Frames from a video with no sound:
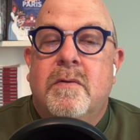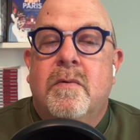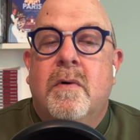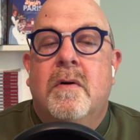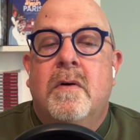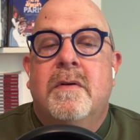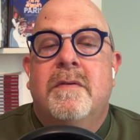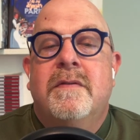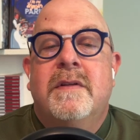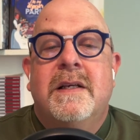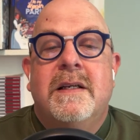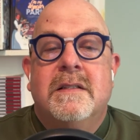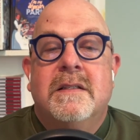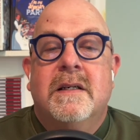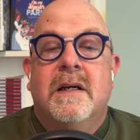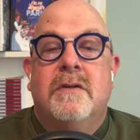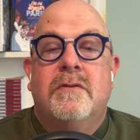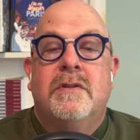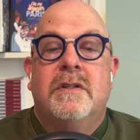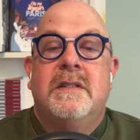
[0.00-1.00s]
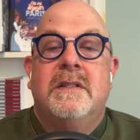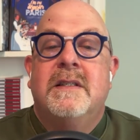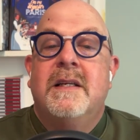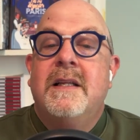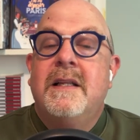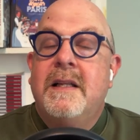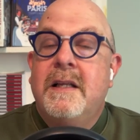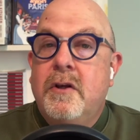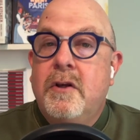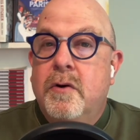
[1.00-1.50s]
role of these countries
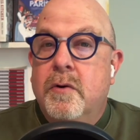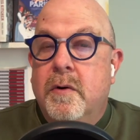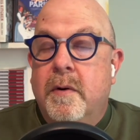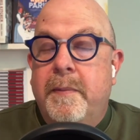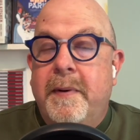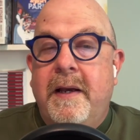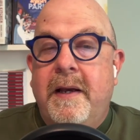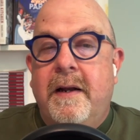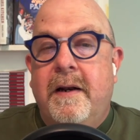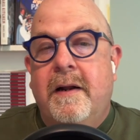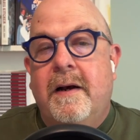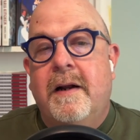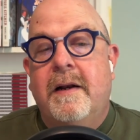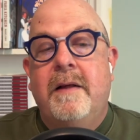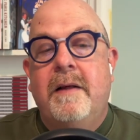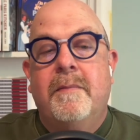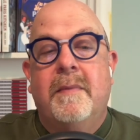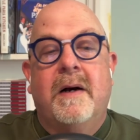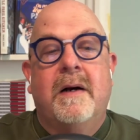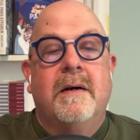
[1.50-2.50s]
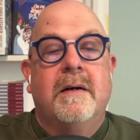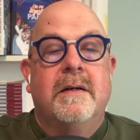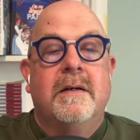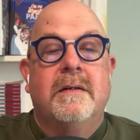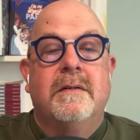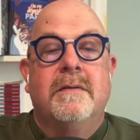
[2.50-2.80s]
in the European honey market.